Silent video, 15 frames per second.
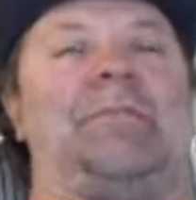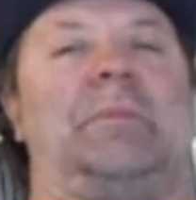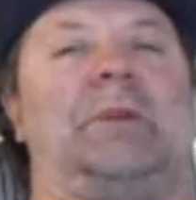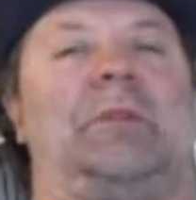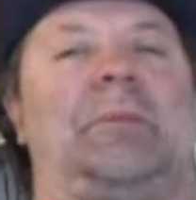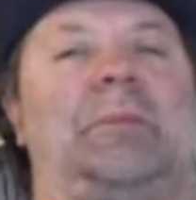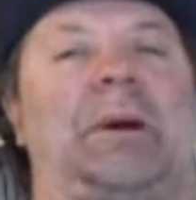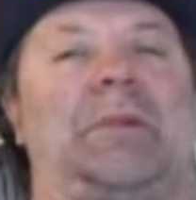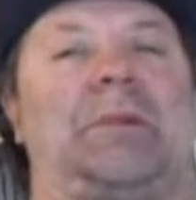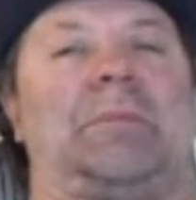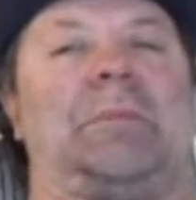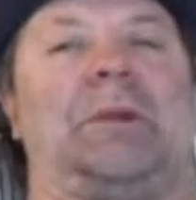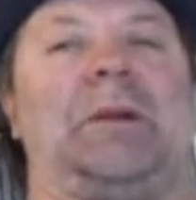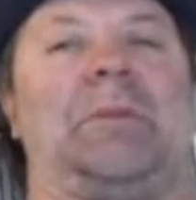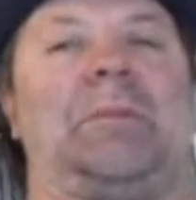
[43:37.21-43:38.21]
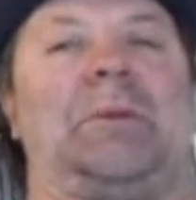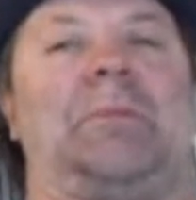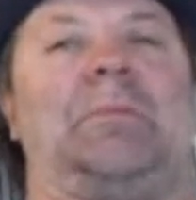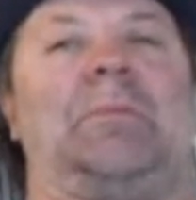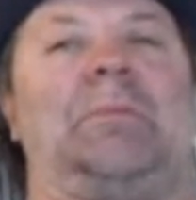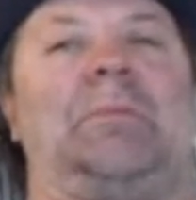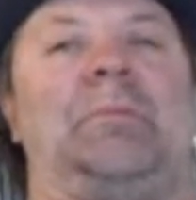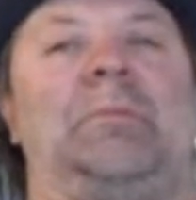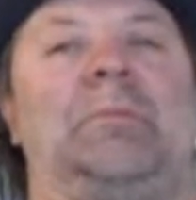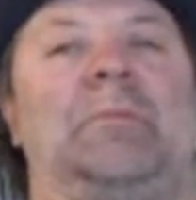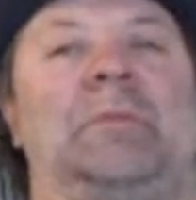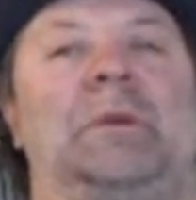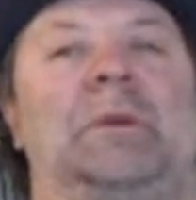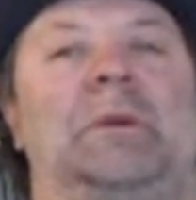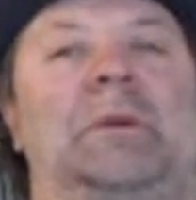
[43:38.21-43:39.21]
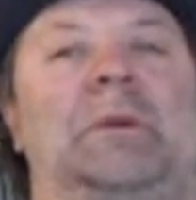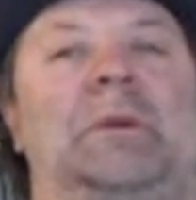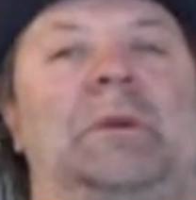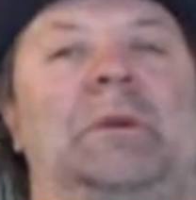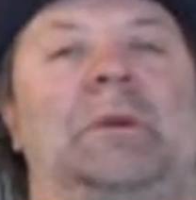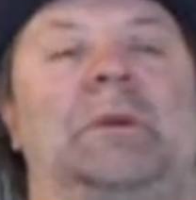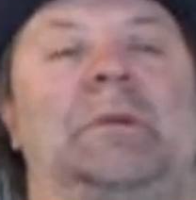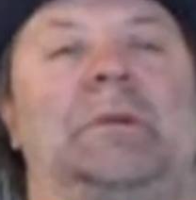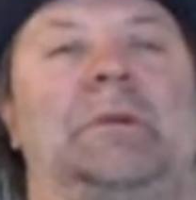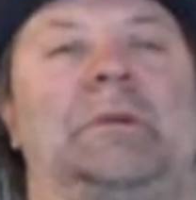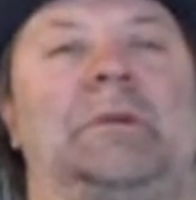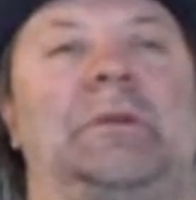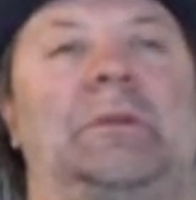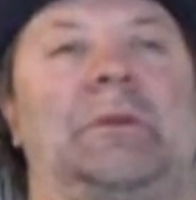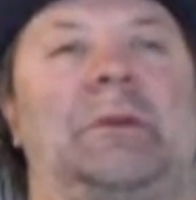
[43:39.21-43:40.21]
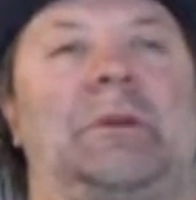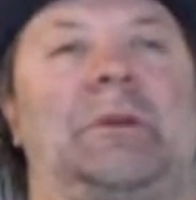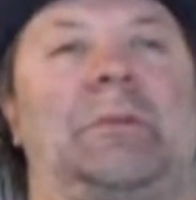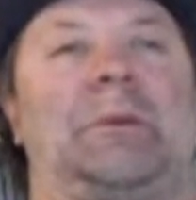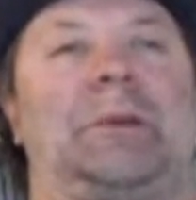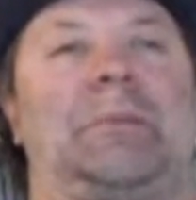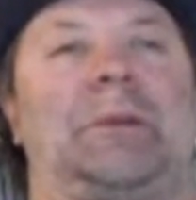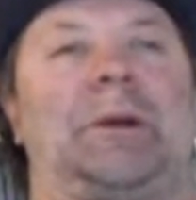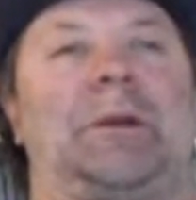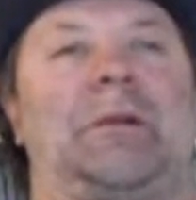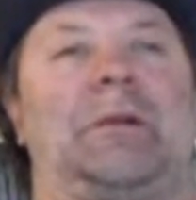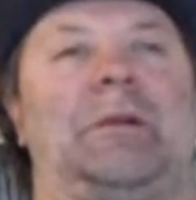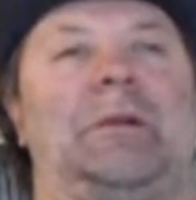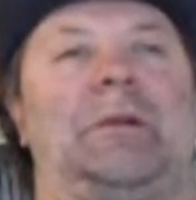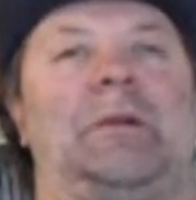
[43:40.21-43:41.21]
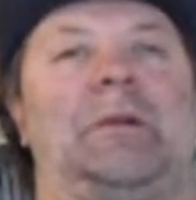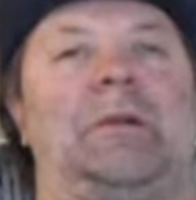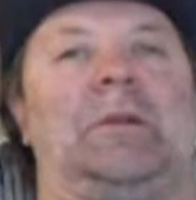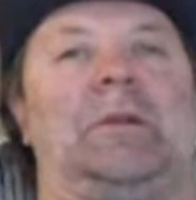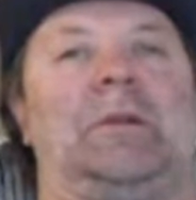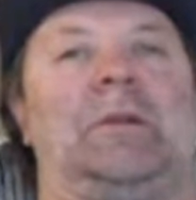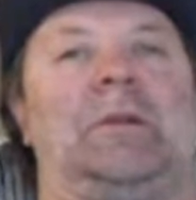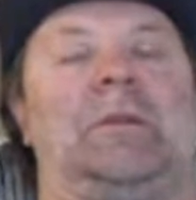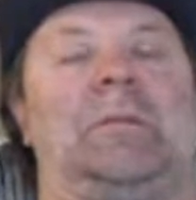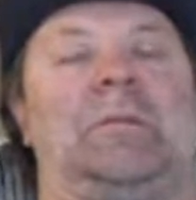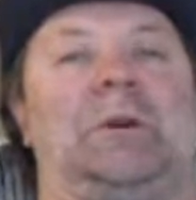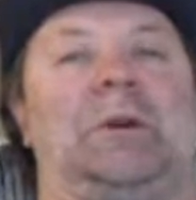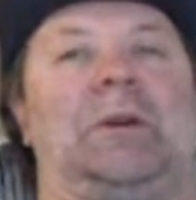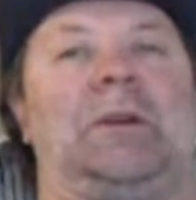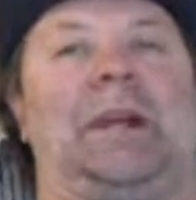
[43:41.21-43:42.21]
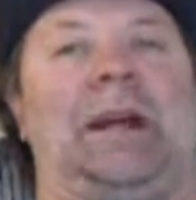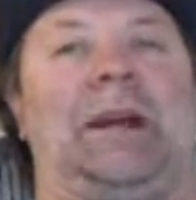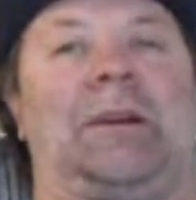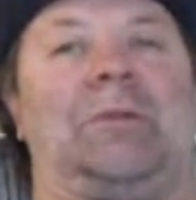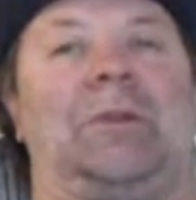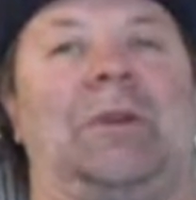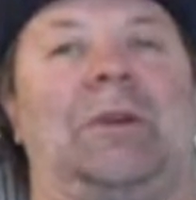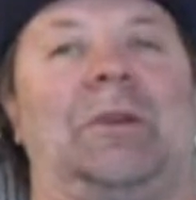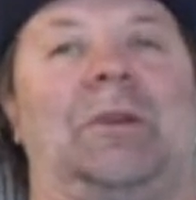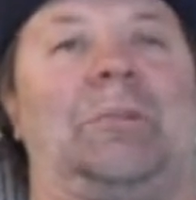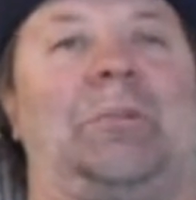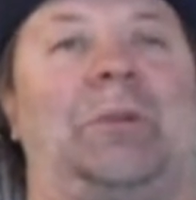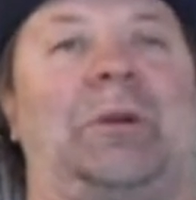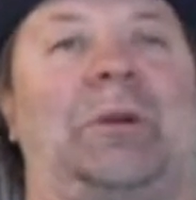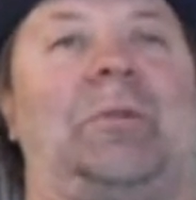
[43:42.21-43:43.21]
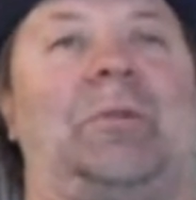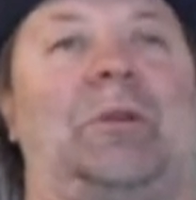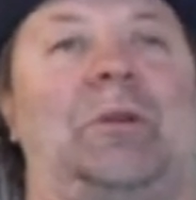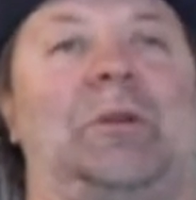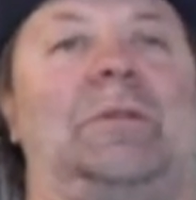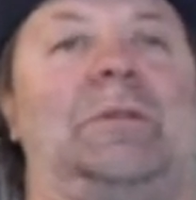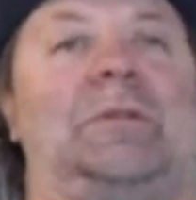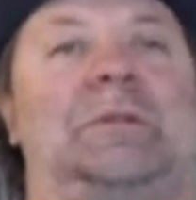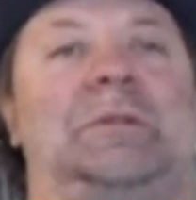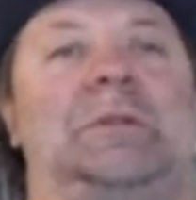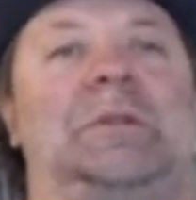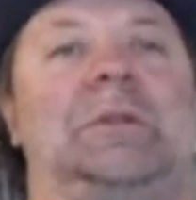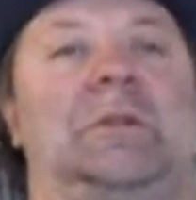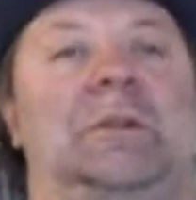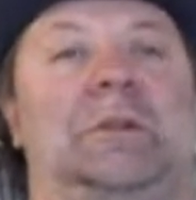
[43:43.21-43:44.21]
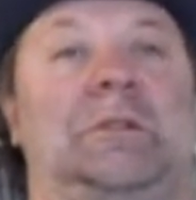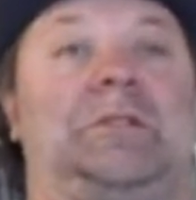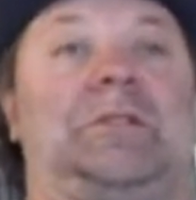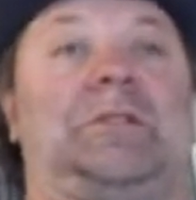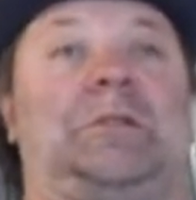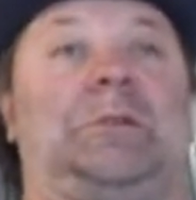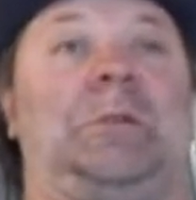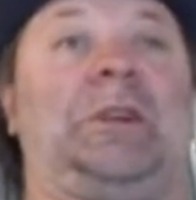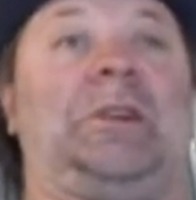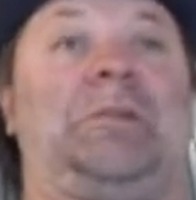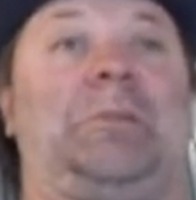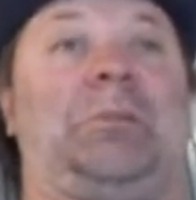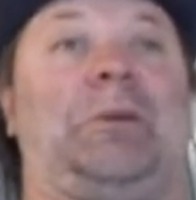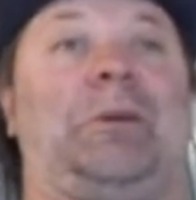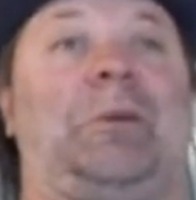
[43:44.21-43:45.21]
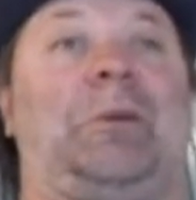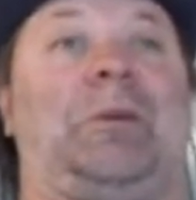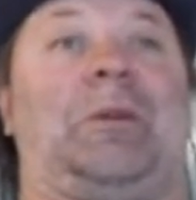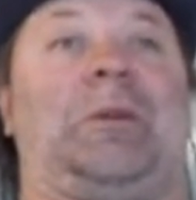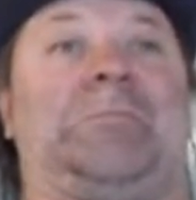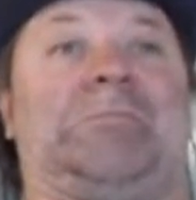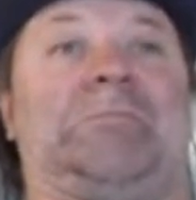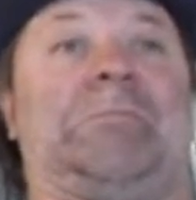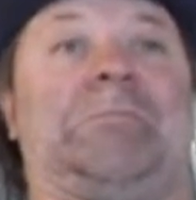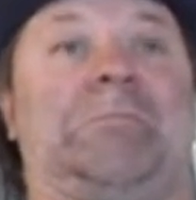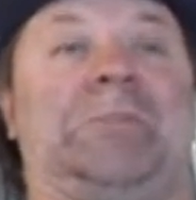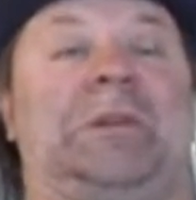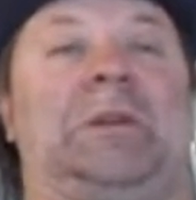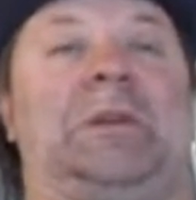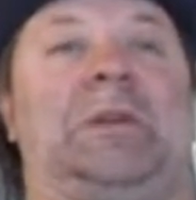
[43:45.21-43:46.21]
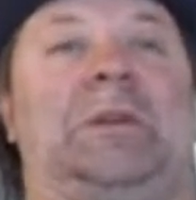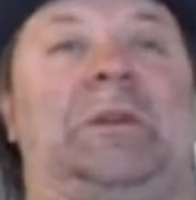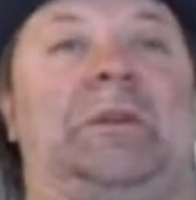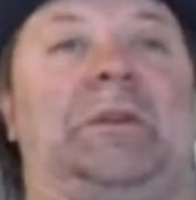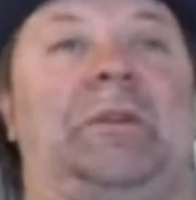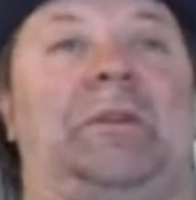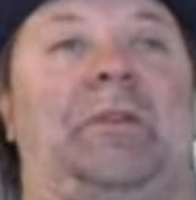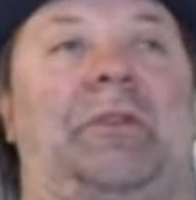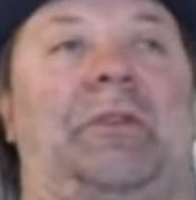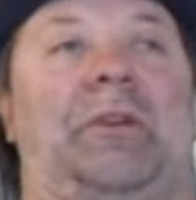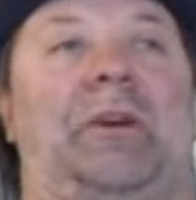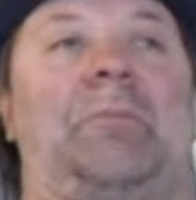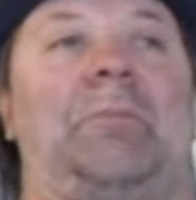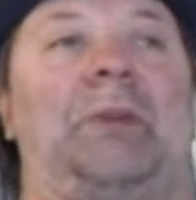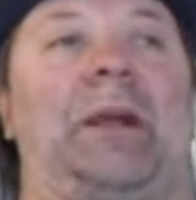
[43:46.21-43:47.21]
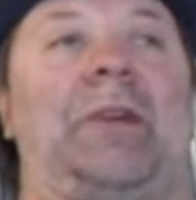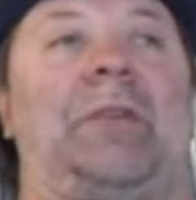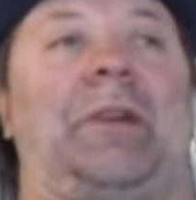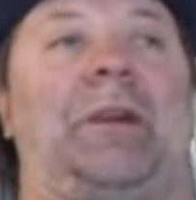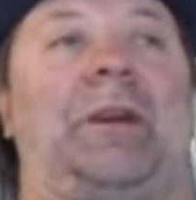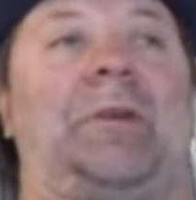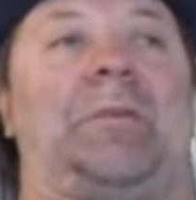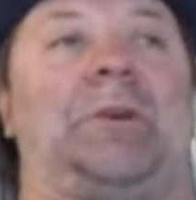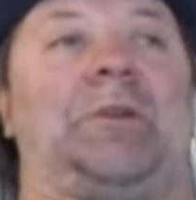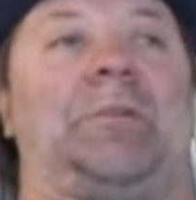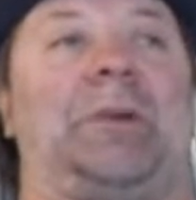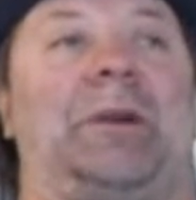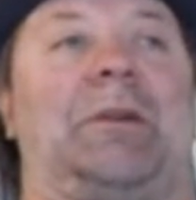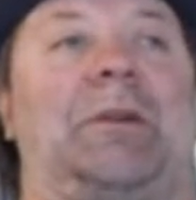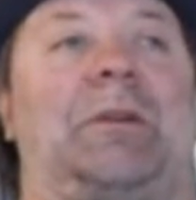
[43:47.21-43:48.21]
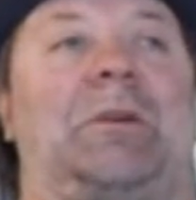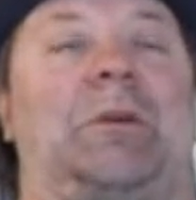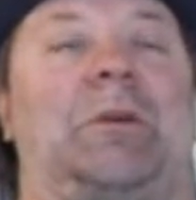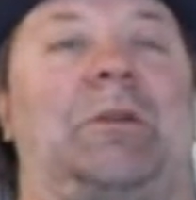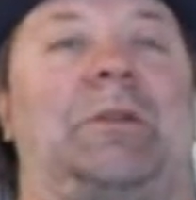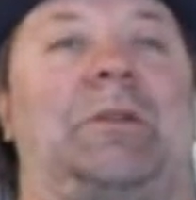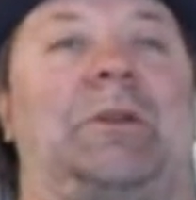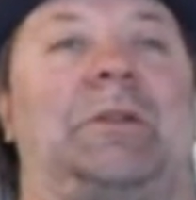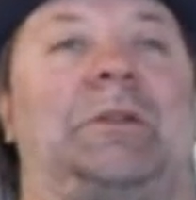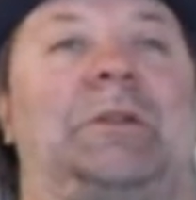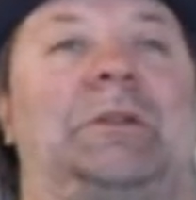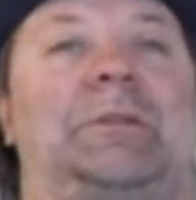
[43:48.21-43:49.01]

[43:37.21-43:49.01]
It's about the minimum. They'll do a little bit bigger. But yeah, going under 0.1 or just doing even 0.1. It's just amazing how much better the quality is.